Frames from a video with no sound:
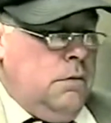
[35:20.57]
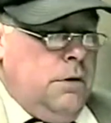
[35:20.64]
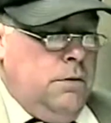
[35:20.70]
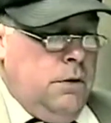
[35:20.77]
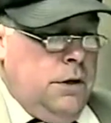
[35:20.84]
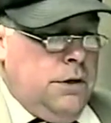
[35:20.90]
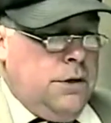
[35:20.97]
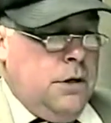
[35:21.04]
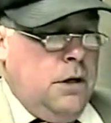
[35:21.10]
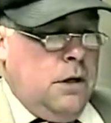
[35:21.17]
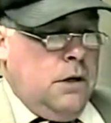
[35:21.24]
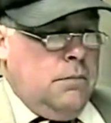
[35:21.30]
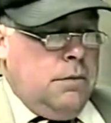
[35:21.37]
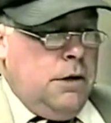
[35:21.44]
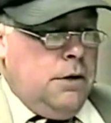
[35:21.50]
We want to
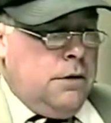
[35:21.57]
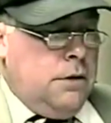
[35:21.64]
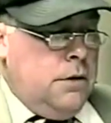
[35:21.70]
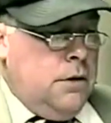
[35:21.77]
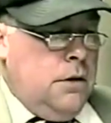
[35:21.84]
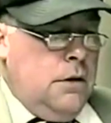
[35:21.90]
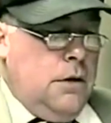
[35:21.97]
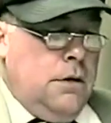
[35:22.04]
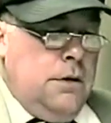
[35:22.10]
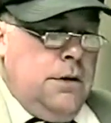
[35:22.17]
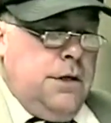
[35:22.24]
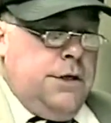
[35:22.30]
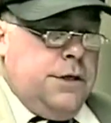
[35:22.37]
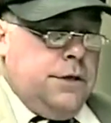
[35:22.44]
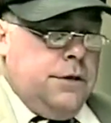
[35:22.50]
talk about these